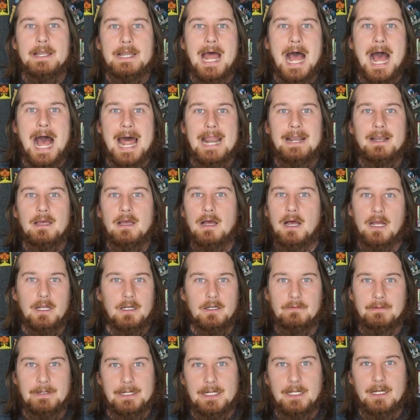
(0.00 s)
Not
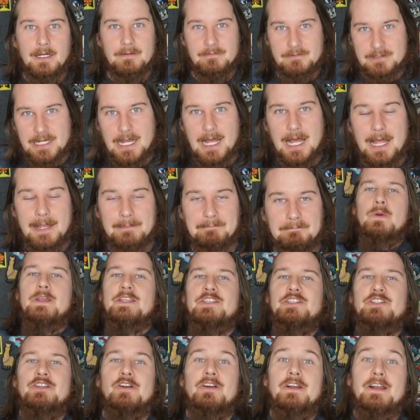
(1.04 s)
Ocarina of Time. We
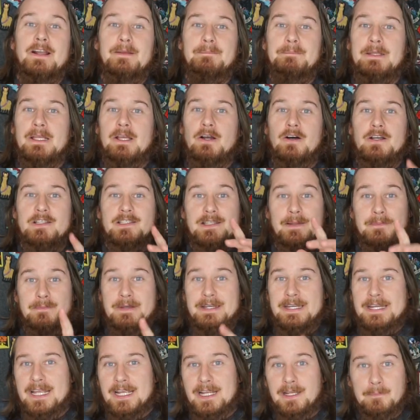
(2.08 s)
started up the
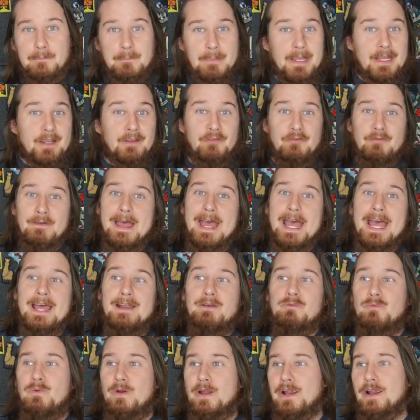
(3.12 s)
awesome Nick Pick
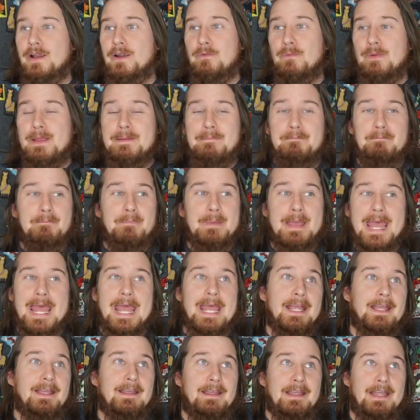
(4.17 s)
fad where we
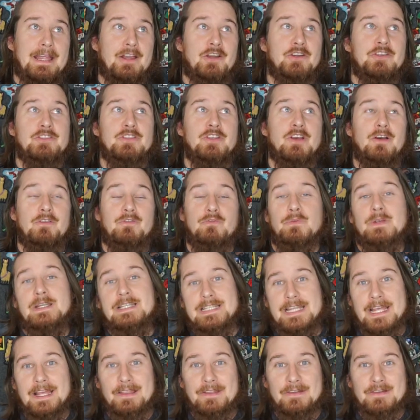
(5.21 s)
beg airsoft
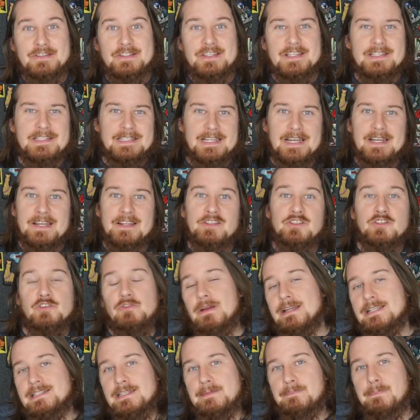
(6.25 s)
retailers to send us
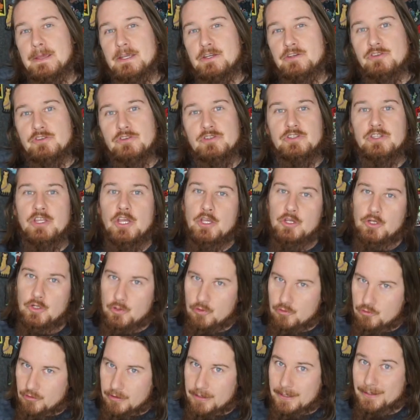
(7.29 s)
crazy pictures,
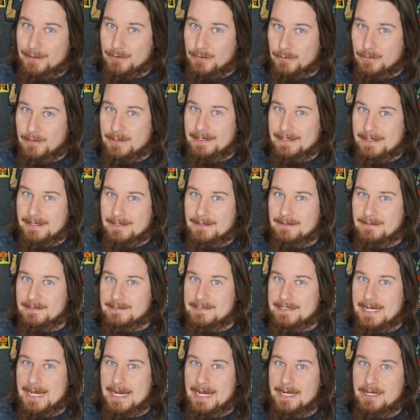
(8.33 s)
usually including
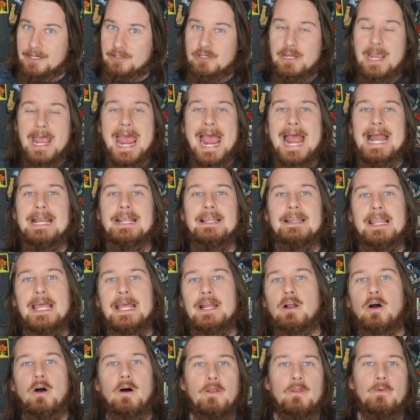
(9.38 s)
Nicolas Cage, and it
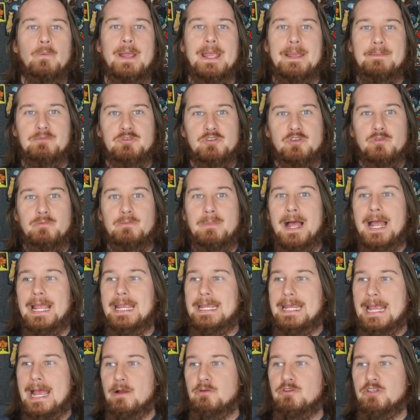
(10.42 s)
led all the way up to my
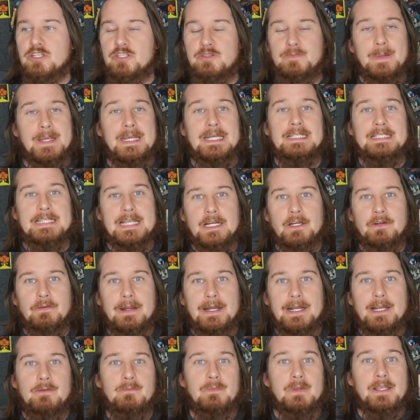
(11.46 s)
couches being
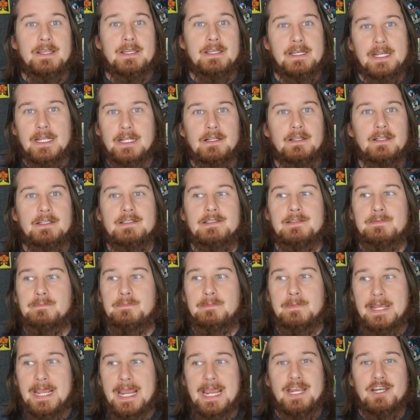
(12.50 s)
decorated with Nicolas
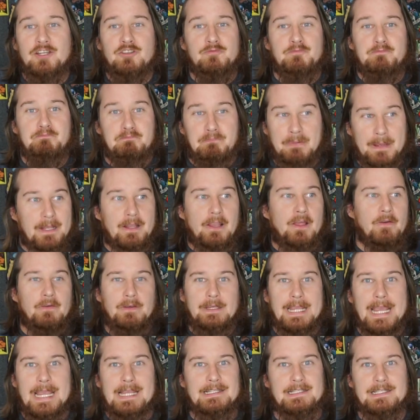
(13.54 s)
Cage
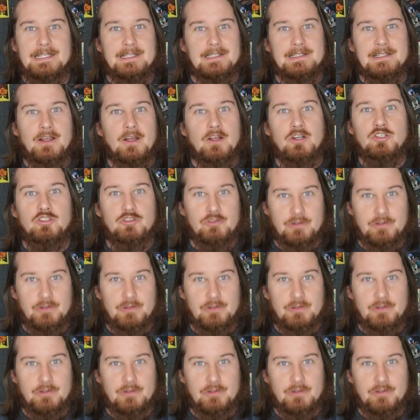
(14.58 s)
pillowcases on